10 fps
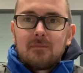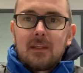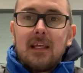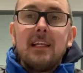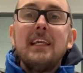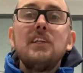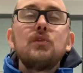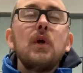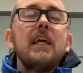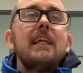Lead
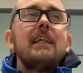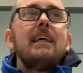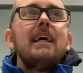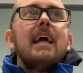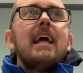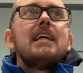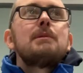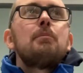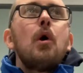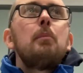training is
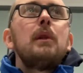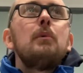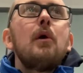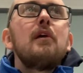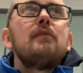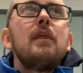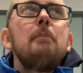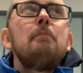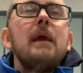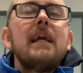probably one of the
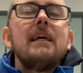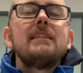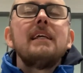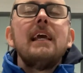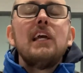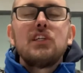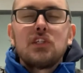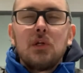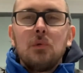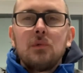biggest
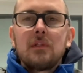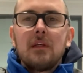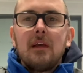issues